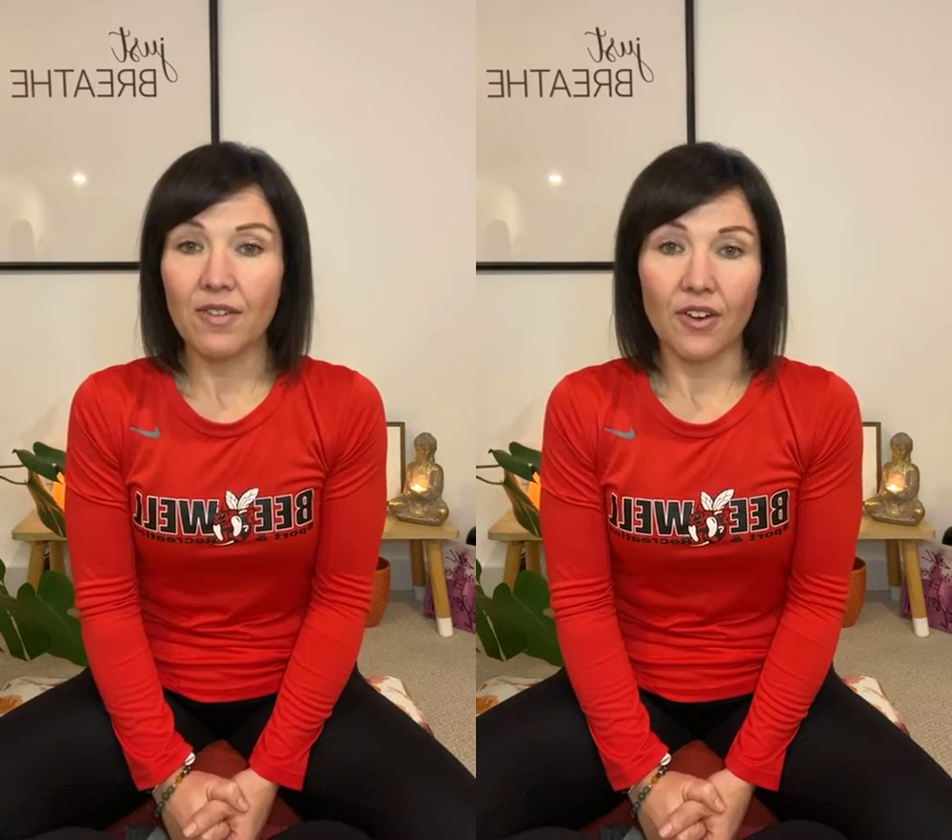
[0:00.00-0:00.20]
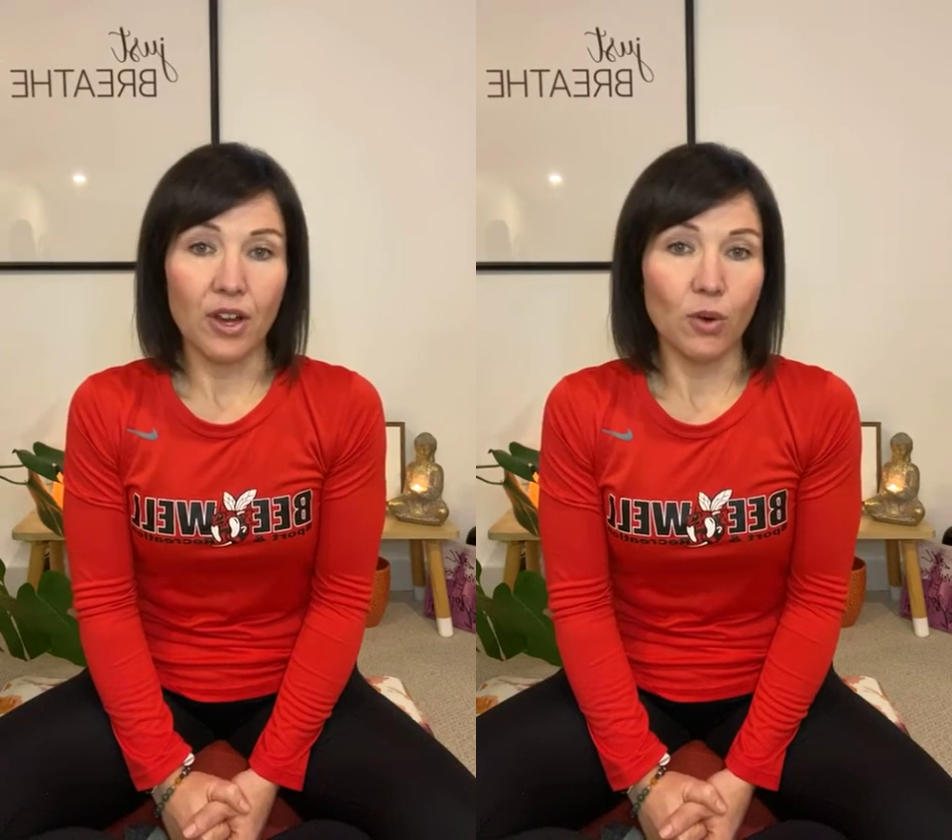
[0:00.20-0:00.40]

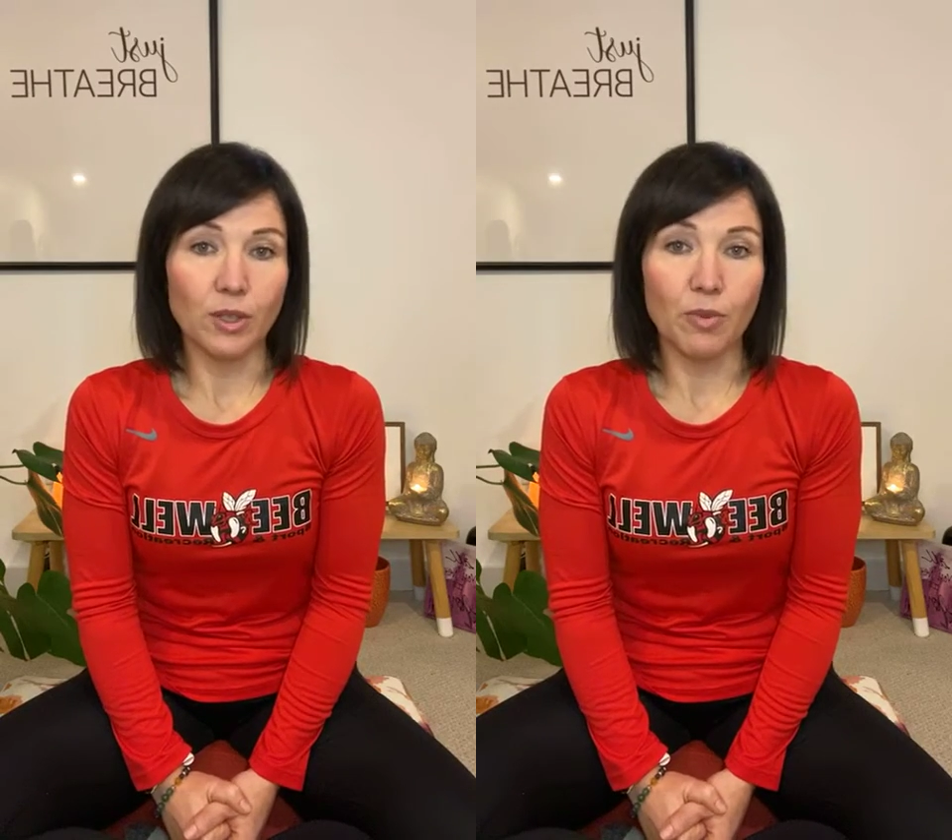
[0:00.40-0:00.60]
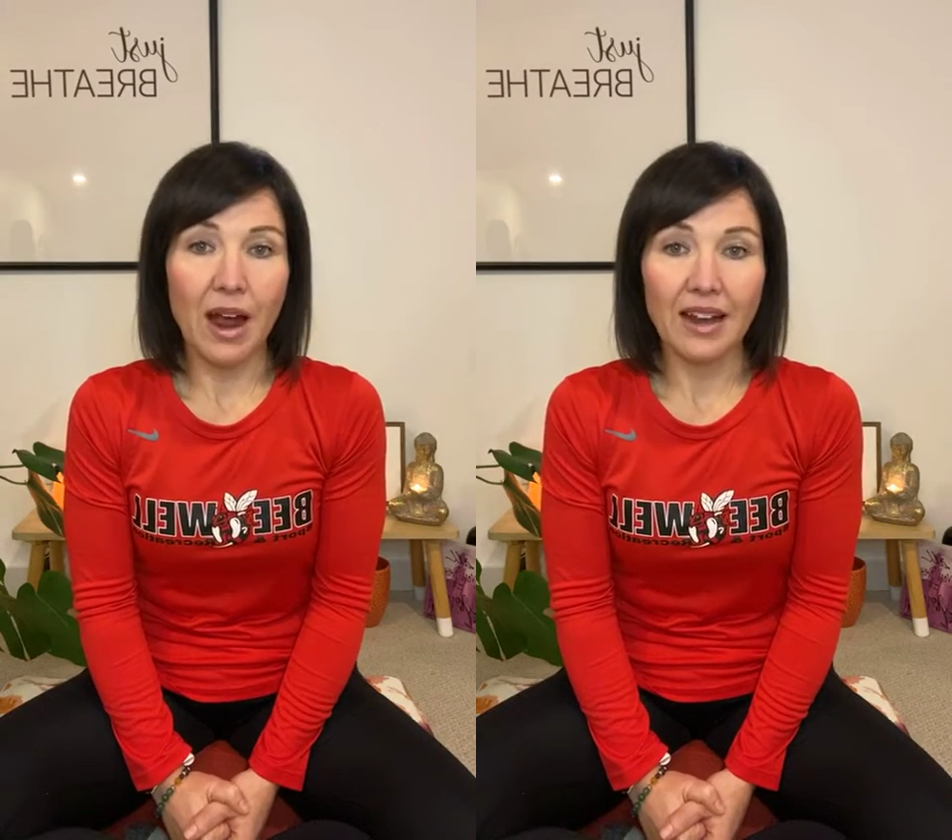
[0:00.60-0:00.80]
very
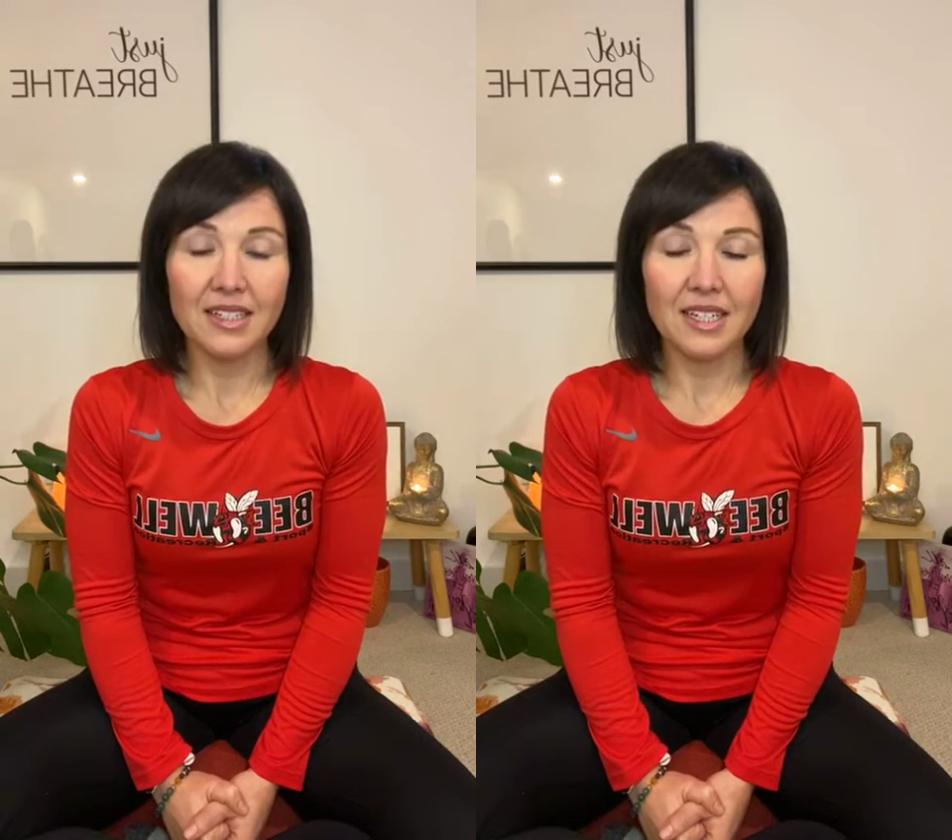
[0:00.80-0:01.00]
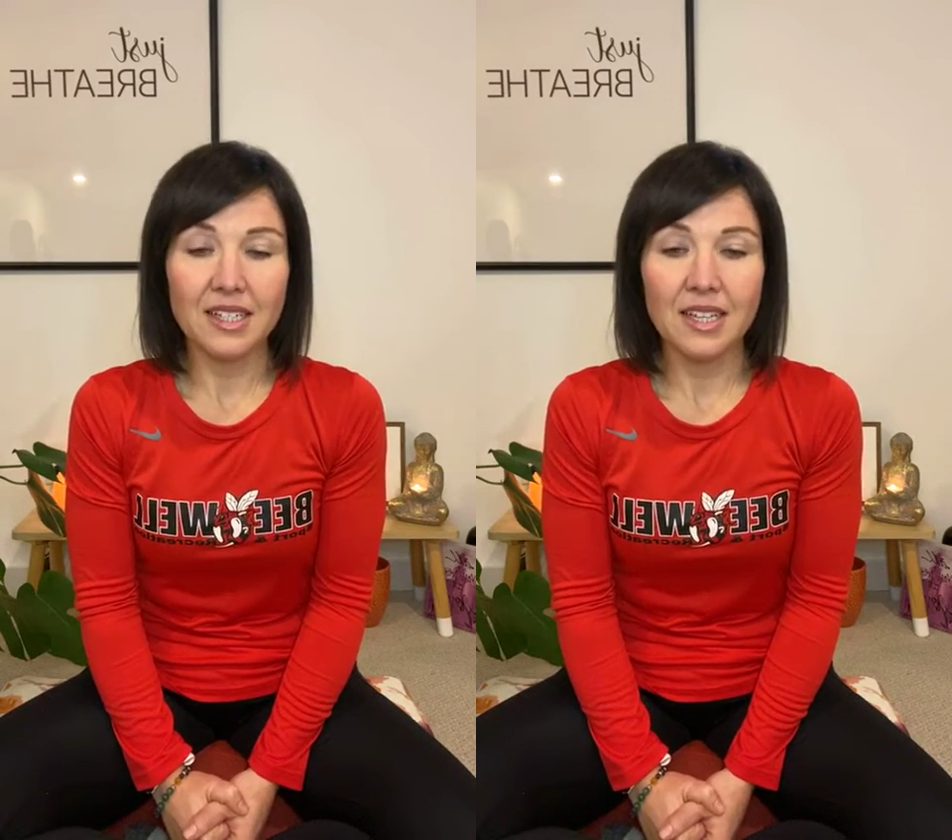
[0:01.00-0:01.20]
old
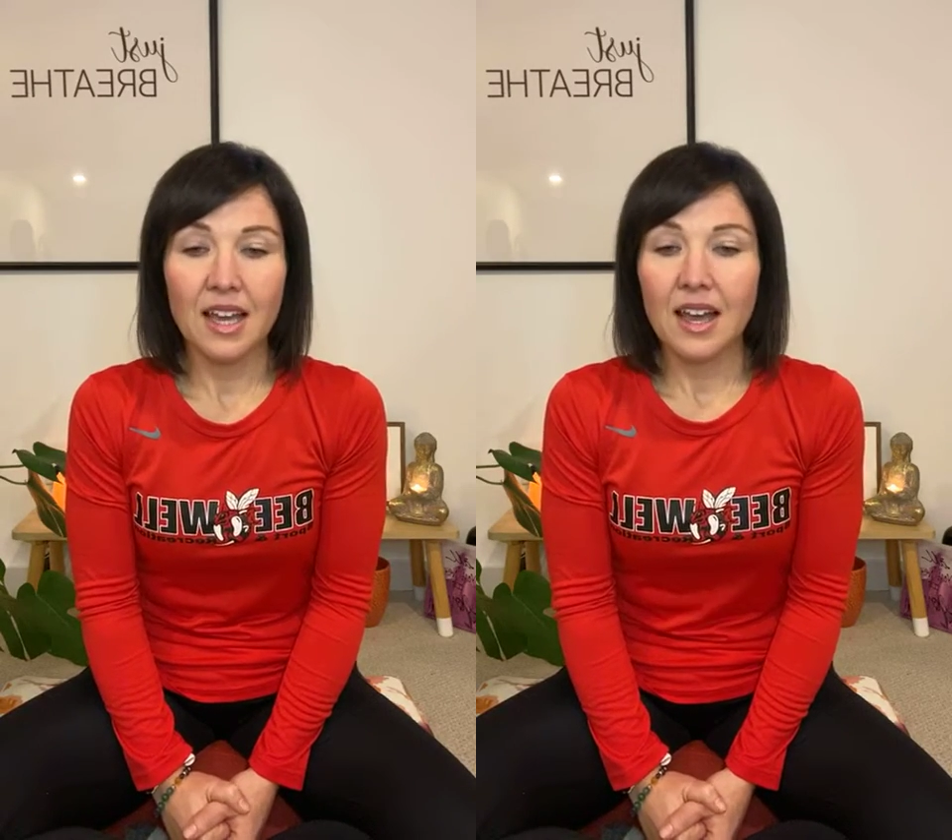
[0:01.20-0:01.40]
practice.